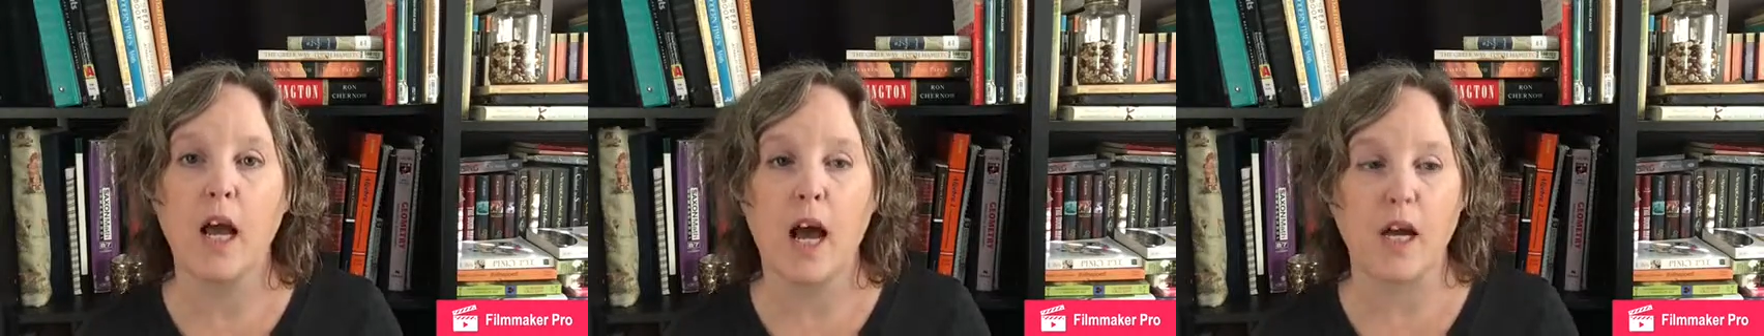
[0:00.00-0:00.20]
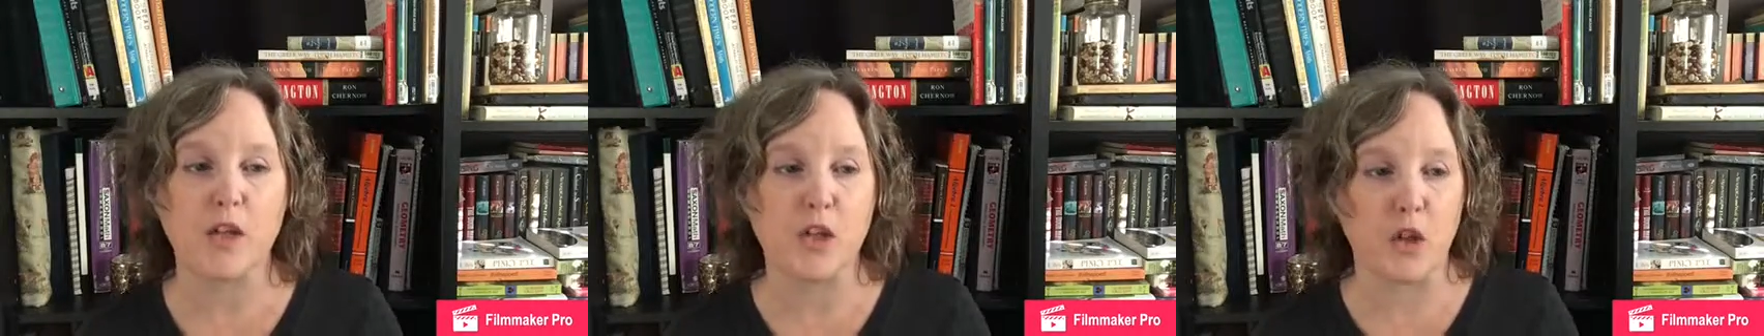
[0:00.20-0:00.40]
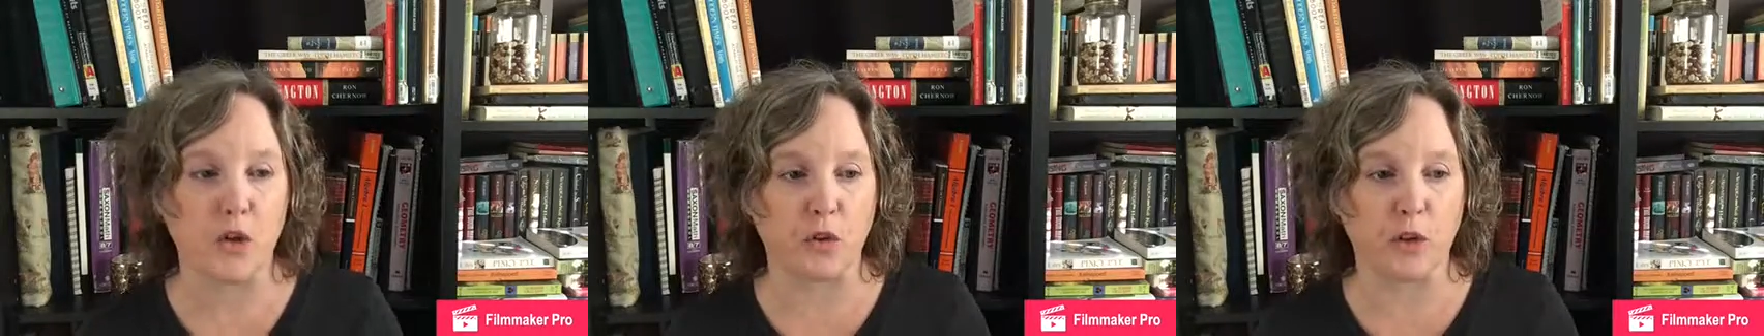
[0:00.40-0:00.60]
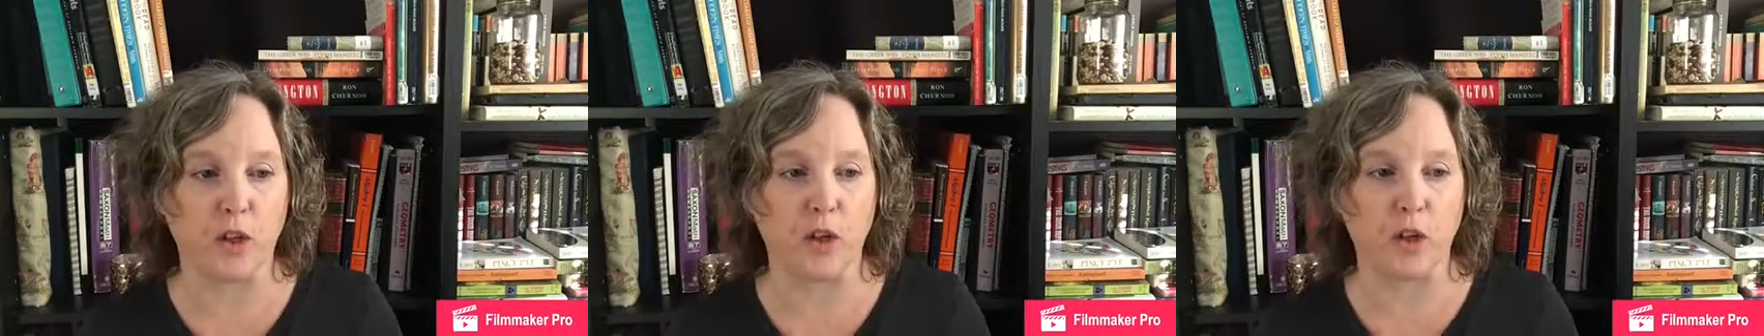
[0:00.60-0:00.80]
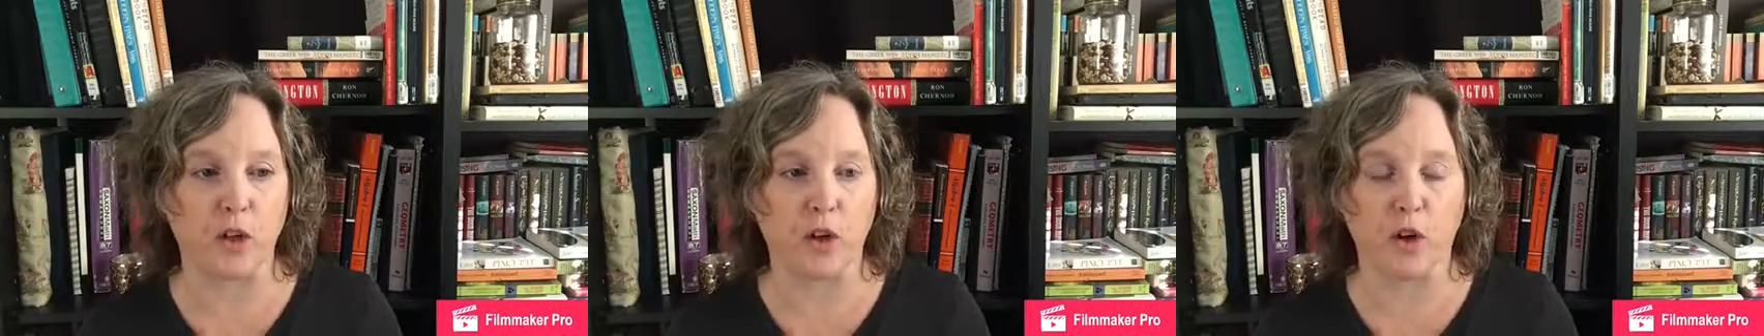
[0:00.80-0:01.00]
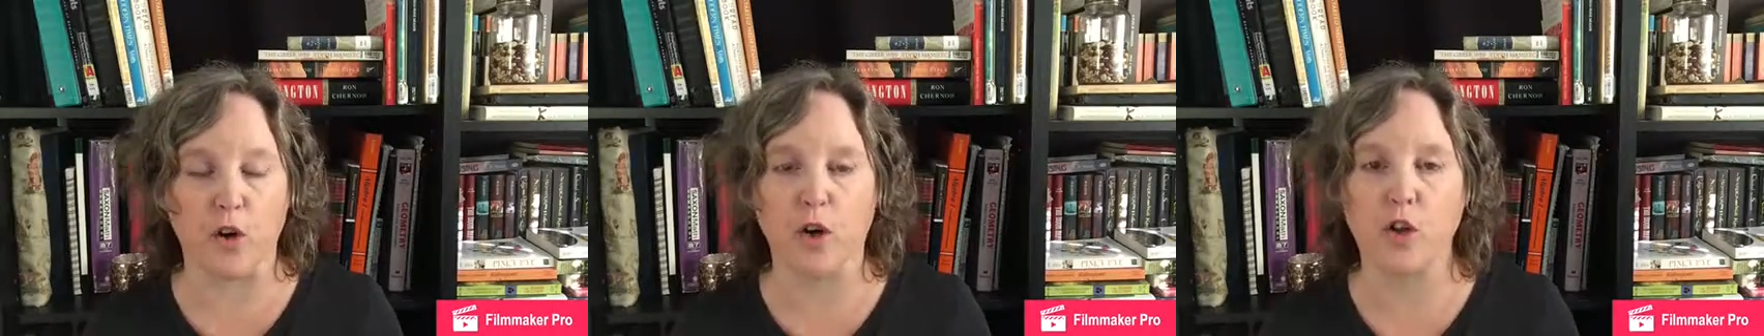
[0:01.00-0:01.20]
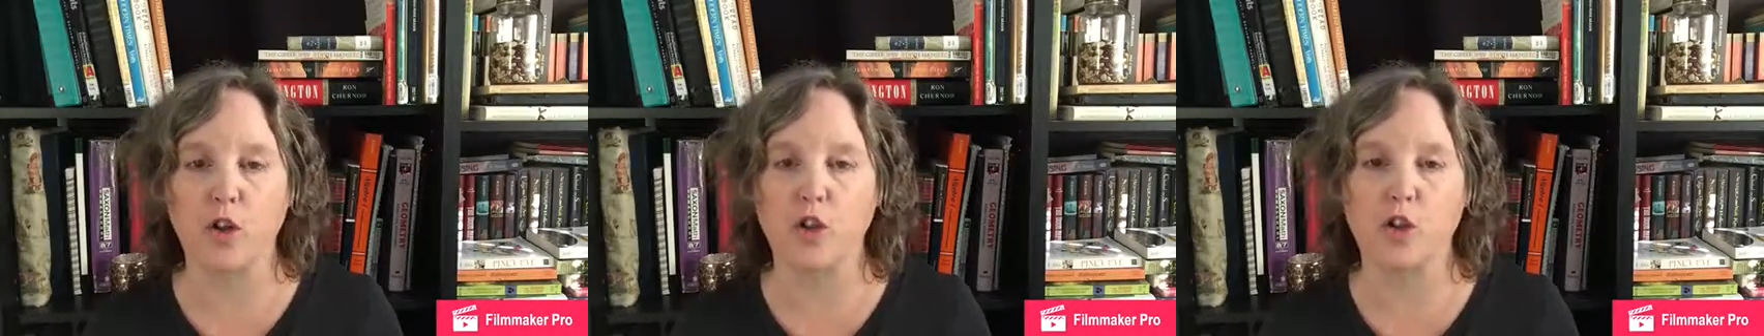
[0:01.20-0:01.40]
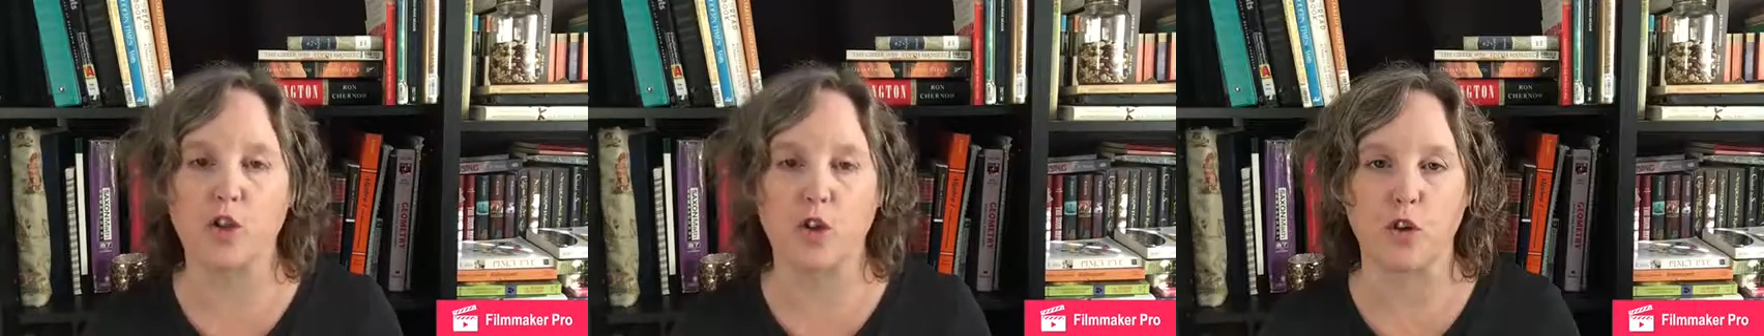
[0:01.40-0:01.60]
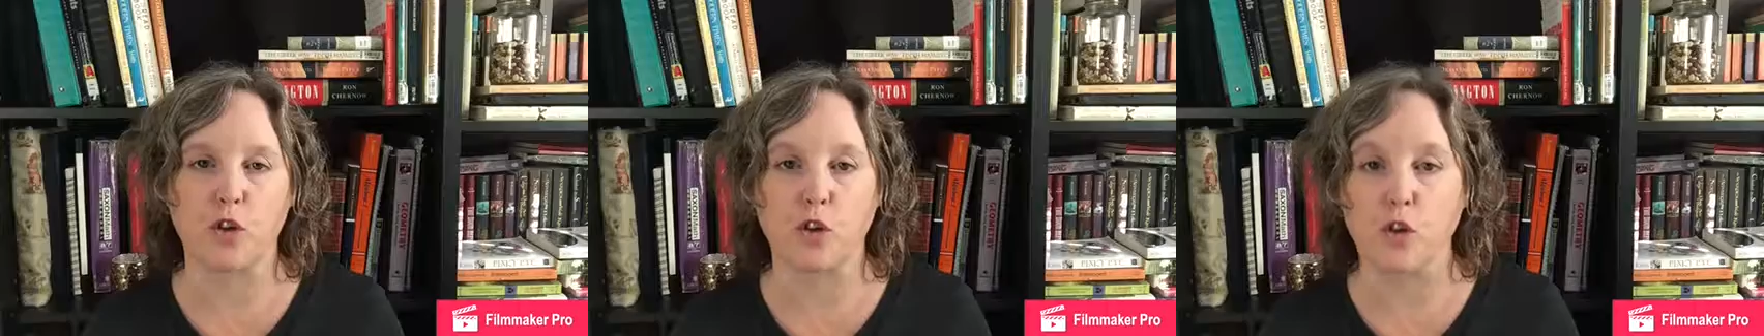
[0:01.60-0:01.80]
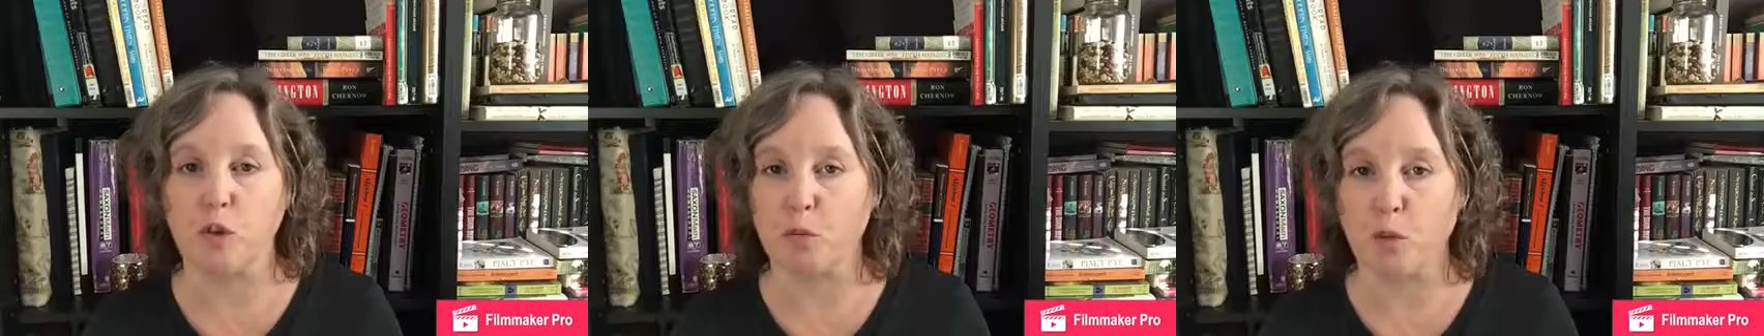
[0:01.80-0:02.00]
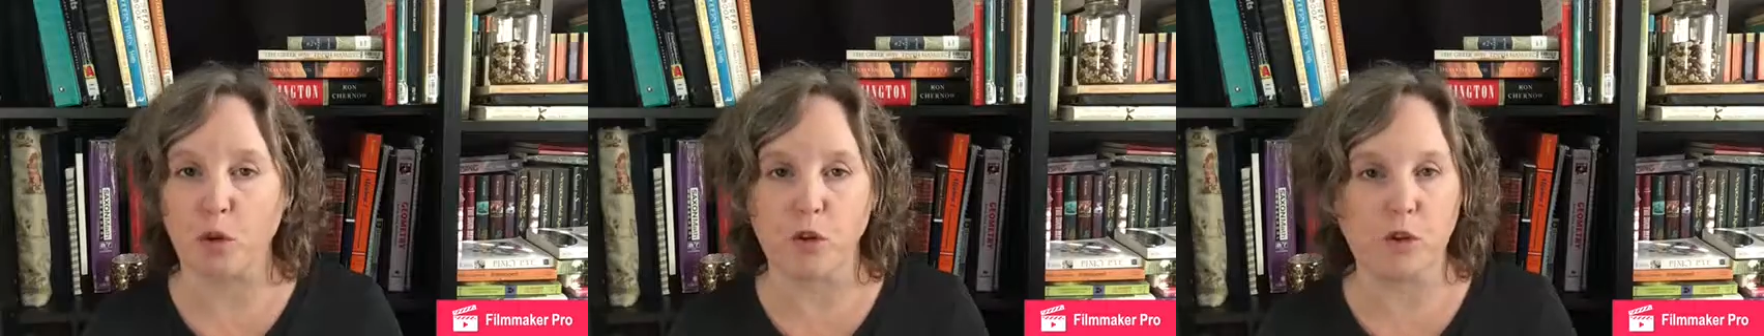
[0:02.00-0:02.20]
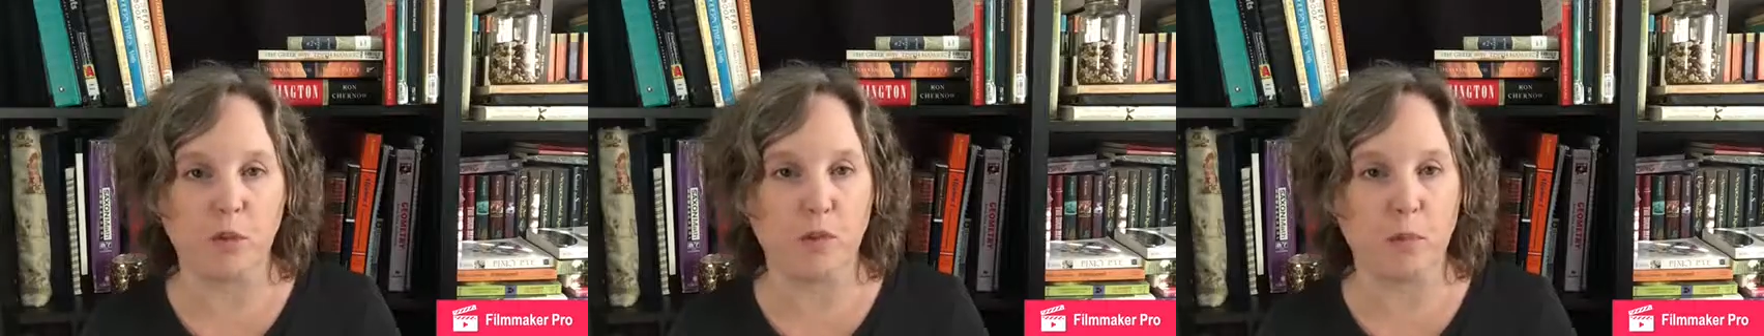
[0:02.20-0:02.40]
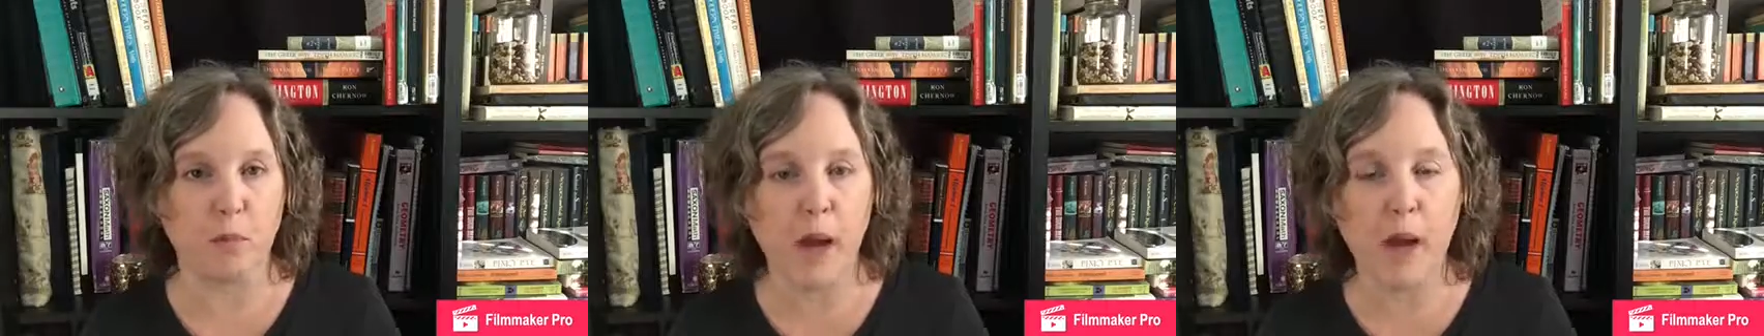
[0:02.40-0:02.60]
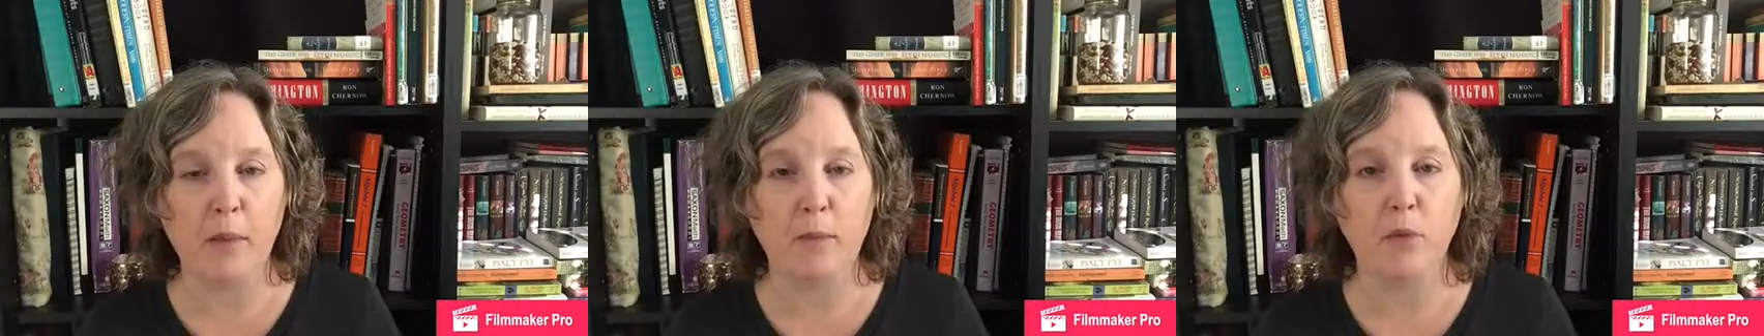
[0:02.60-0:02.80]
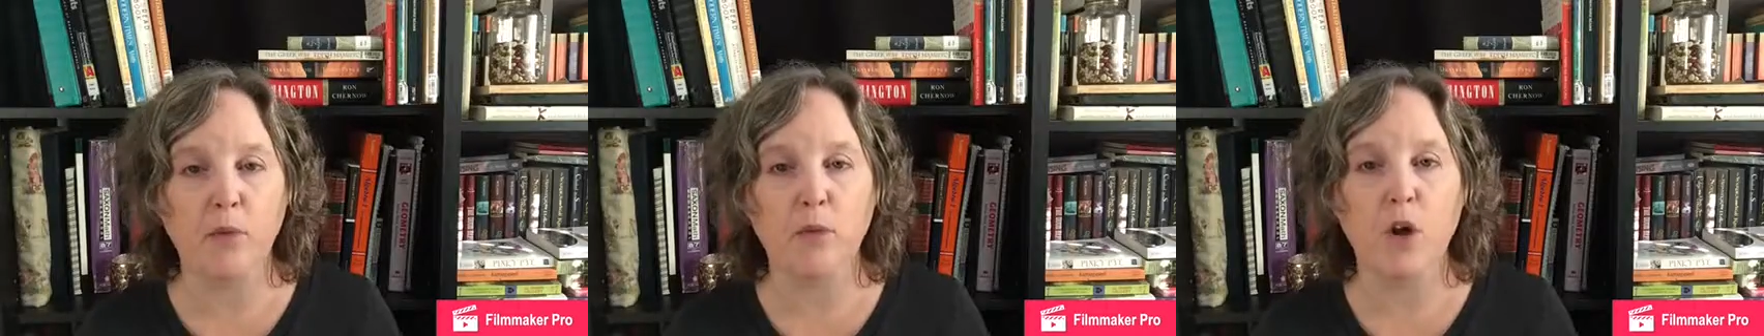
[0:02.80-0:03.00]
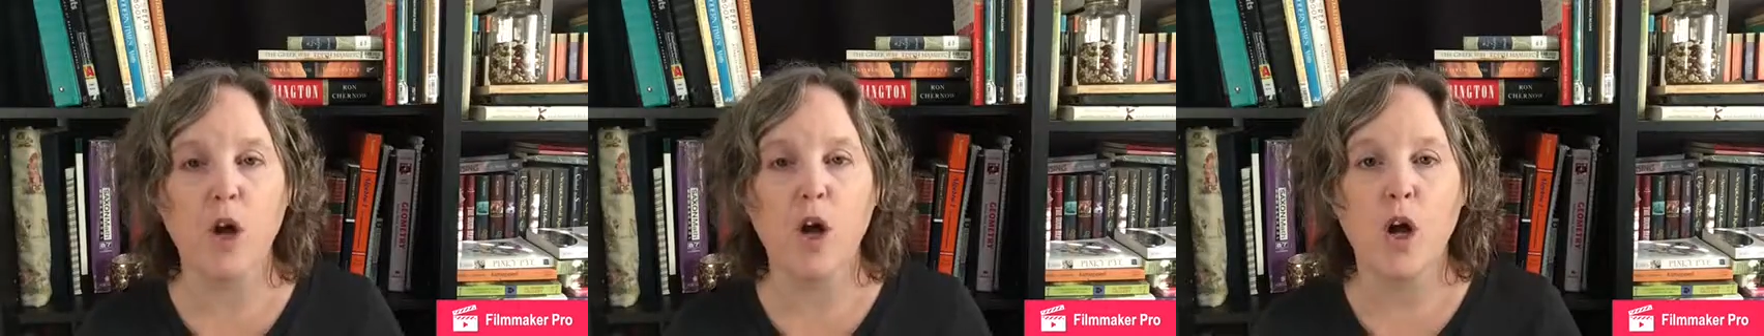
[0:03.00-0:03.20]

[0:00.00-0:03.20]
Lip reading: I certainly encourage certain books of the Bible,